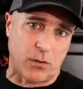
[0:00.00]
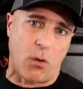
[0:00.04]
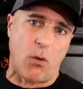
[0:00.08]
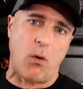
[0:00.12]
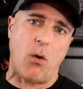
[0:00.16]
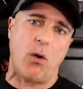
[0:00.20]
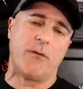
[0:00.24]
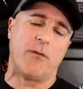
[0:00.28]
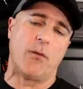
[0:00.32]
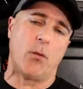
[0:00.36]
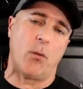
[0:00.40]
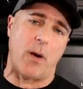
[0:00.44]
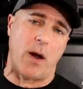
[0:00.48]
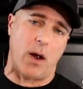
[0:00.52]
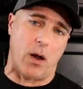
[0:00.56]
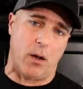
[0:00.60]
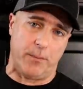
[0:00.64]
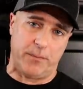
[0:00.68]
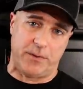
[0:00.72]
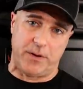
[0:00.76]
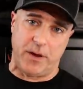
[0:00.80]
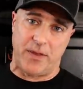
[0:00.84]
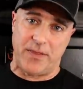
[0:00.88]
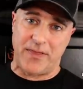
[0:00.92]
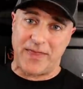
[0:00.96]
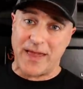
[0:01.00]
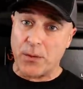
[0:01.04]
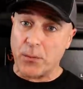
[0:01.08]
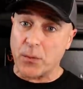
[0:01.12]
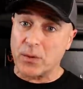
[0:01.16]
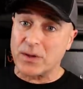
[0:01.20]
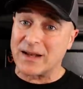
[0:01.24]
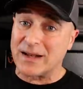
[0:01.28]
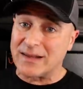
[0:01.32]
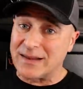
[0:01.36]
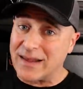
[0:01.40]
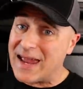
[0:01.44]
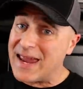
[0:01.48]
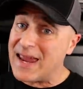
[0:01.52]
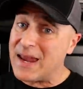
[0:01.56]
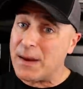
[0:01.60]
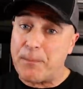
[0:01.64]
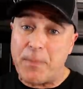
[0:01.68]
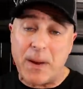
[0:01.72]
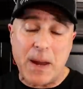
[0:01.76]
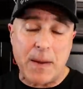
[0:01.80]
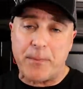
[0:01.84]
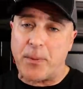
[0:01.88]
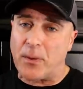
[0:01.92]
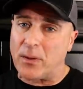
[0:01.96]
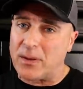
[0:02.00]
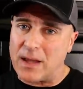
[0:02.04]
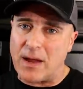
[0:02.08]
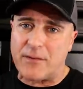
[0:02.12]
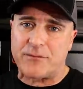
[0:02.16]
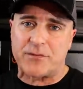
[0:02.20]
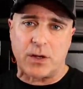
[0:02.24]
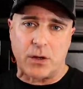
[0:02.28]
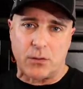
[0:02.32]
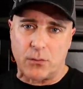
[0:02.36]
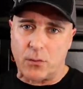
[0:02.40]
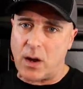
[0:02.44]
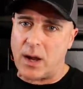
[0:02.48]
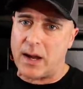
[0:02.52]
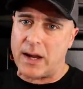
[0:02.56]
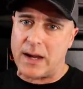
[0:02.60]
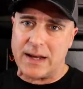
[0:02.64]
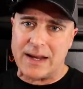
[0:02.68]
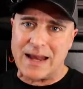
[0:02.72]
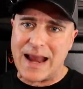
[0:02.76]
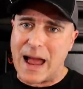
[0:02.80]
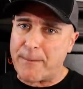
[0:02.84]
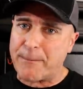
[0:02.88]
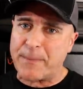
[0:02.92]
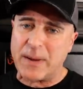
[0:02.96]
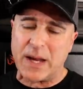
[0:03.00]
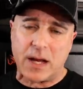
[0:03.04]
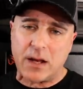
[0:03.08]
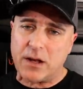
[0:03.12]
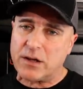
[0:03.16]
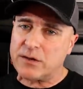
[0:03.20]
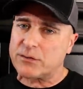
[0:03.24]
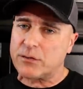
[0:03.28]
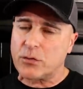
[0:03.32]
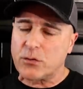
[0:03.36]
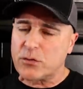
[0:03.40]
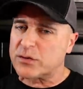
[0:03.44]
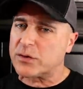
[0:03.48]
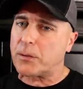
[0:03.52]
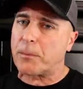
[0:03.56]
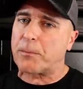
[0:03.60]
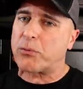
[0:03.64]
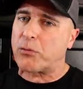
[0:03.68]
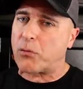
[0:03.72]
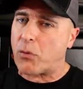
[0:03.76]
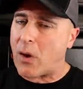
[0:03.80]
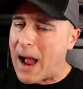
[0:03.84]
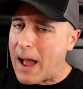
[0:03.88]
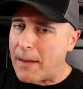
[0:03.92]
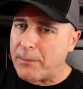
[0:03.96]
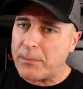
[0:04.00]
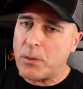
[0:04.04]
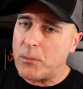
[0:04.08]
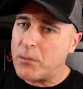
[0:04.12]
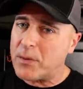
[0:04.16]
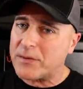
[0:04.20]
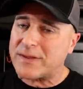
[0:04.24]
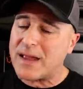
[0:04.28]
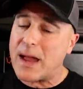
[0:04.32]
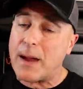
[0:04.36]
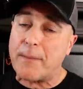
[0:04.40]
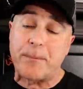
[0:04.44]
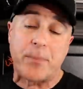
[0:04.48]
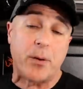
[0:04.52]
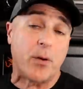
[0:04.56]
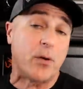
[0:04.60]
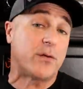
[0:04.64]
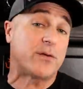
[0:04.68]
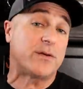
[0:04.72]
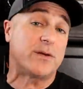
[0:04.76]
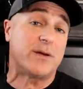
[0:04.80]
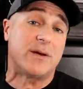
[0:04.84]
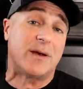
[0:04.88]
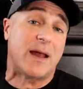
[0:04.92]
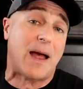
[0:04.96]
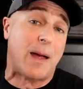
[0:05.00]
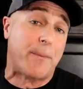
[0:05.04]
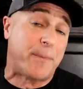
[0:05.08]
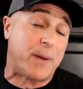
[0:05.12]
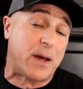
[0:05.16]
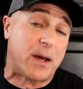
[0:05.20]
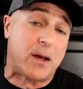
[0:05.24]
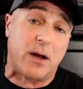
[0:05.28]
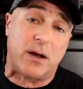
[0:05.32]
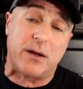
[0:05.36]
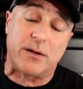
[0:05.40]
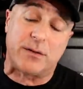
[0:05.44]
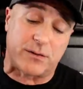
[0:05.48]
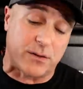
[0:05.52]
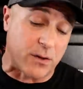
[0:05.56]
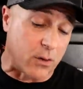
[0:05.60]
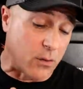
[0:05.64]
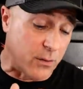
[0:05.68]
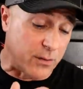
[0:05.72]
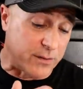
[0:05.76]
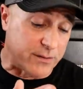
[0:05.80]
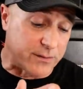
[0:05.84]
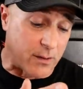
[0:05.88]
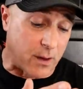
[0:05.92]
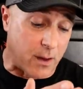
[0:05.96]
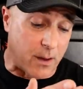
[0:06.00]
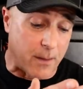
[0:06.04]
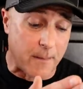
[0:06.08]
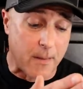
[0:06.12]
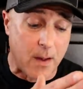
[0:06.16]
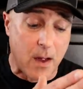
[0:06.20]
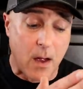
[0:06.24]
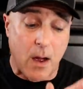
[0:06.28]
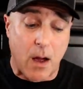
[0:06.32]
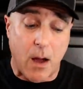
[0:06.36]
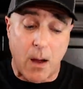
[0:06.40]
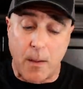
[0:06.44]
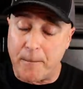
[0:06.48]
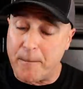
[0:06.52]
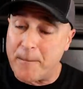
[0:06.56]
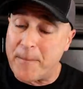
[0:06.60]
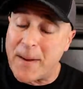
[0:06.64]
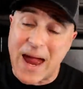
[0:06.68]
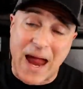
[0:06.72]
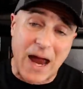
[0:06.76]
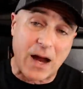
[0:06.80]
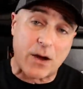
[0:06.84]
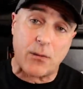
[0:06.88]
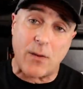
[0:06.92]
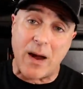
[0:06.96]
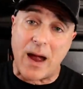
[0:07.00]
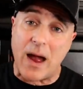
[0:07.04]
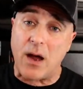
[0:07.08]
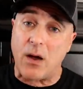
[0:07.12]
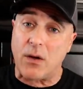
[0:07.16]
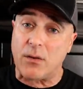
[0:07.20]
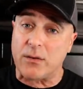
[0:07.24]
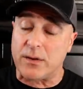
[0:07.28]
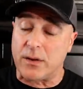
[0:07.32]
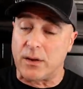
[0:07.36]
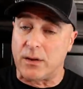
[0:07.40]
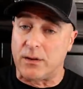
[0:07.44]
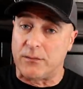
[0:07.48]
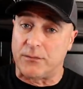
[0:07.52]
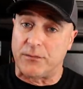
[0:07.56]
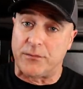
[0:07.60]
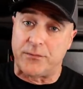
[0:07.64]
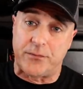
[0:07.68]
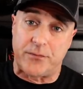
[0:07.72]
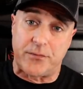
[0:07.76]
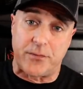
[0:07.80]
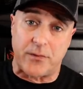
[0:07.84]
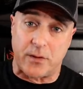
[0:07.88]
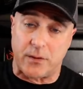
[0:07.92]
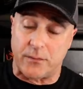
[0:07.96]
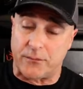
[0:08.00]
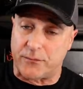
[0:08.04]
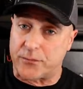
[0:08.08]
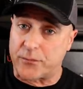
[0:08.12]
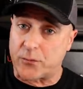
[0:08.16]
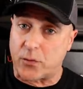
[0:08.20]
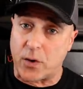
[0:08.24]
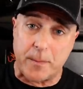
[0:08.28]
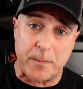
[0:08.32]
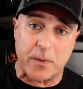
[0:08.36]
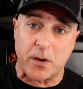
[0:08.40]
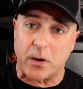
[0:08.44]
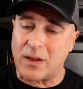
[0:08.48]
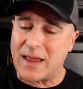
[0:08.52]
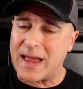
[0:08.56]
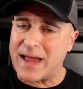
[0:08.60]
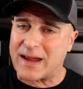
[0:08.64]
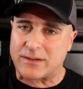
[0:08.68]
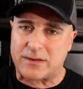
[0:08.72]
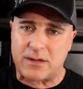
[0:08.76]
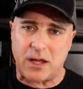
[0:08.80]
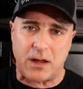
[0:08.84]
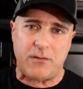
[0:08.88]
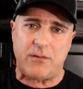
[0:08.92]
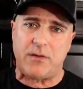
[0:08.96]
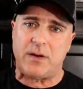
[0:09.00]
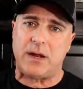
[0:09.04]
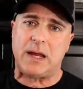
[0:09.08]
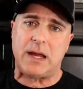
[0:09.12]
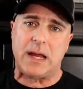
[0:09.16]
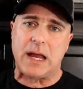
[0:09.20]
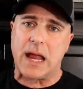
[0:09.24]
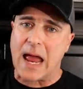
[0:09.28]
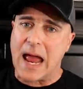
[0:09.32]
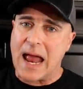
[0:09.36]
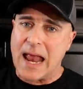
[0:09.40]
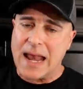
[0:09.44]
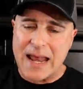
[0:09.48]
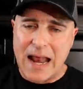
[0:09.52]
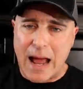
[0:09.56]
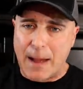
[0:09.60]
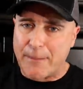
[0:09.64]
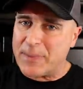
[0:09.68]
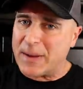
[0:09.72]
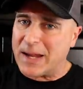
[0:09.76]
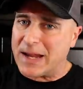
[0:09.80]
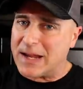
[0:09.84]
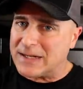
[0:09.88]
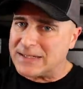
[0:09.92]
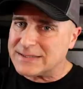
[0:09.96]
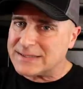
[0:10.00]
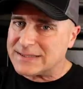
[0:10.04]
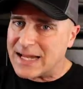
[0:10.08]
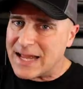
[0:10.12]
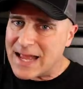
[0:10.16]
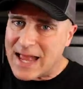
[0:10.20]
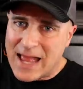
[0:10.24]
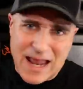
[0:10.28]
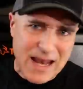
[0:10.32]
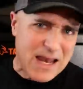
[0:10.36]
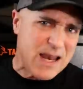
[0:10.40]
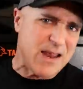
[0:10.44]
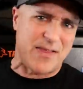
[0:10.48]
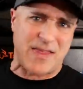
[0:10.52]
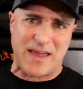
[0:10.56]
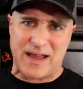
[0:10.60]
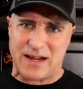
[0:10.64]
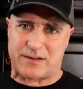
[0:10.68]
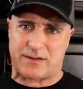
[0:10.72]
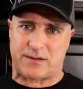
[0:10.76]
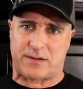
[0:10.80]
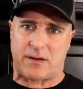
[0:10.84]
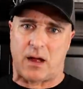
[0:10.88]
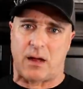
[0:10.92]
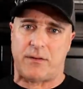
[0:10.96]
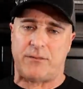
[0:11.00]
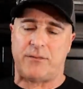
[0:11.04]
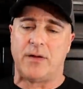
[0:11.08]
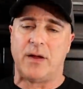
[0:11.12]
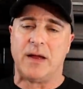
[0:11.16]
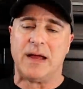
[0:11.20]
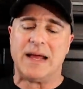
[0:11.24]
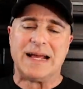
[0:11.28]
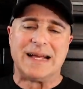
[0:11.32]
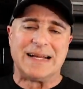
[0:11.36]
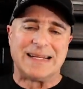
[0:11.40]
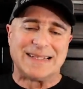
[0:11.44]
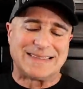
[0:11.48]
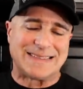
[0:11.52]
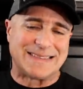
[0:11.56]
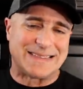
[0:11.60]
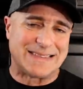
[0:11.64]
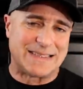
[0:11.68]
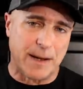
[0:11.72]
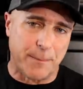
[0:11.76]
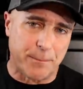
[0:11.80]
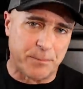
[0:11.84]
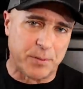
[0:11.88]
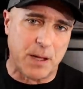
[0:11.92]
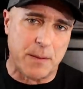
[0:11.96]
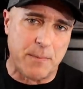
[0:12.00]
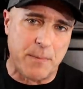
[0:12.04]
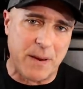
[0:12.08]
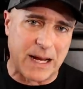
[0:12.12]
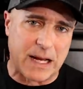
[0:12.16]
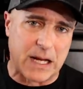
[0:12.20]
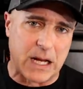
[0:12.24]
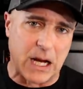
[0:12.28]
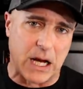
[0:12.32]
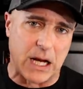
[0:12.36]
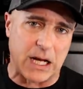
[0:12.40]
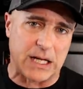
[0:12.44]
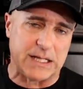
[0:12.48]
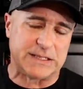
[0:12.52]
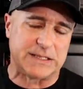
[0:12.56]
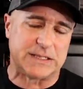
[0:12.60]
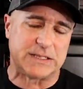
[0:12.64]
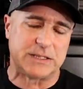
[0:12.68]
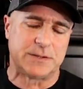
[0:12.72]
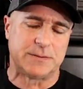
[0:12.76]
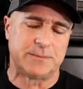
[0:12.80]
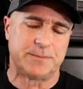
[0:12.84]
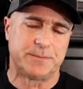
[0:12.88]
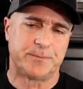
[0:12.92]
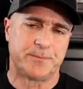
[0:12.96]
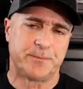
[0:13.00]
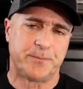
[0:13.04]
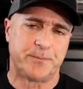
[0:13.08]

so overwhelmed, they were delaying people left and right. Not because there was a problem with that person, not because there was a, a background of, of criminal activity, not because any of that stuff. Simply because